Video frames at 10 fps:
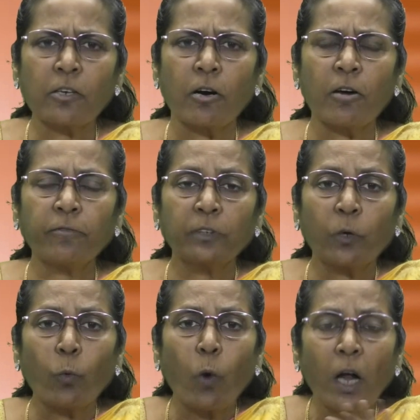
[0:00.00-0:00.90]
of
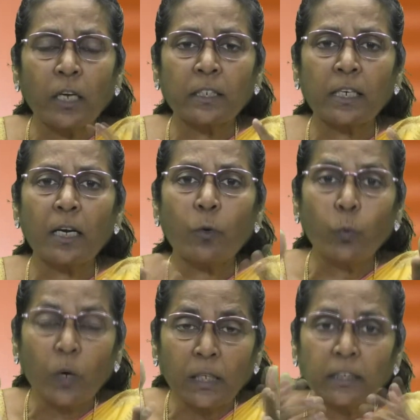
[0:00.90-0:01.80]
the volatile
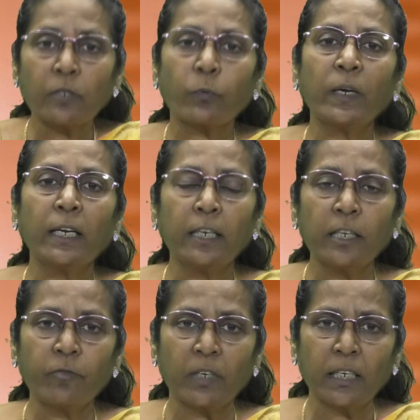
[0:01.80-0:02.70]
world that we
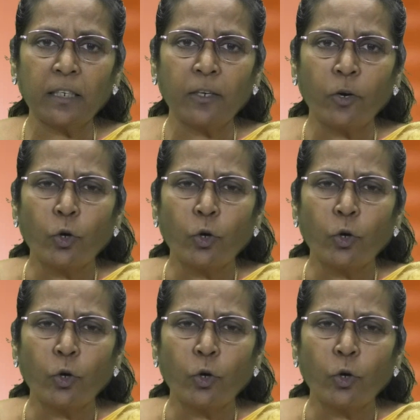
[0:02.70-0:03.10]
live in,